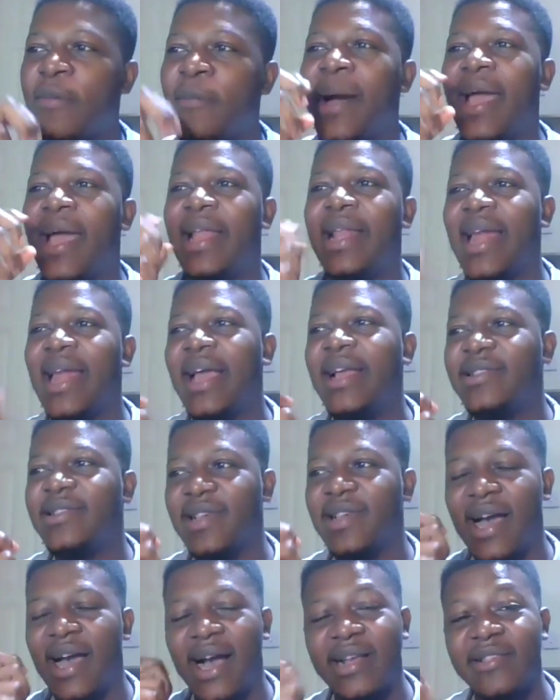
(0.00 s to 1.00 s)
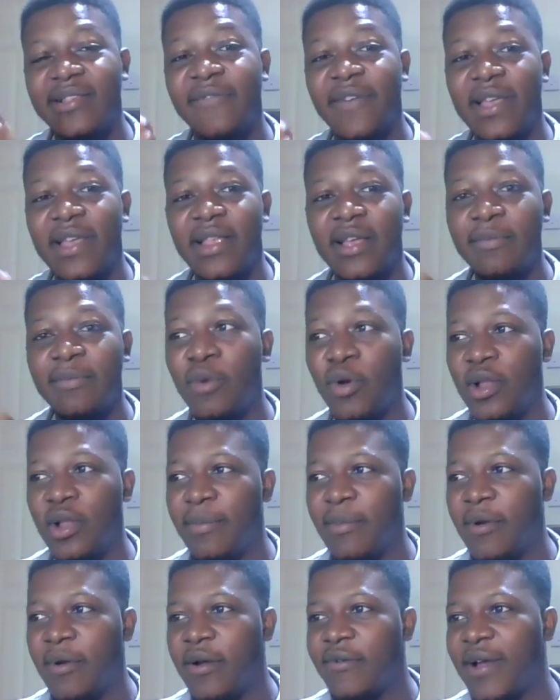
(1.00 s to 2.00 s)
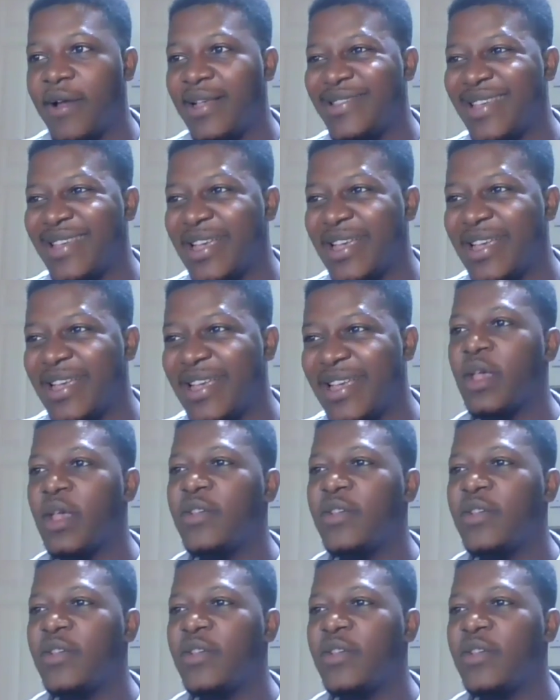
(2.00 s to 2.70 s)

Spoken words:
by light activated polymerization.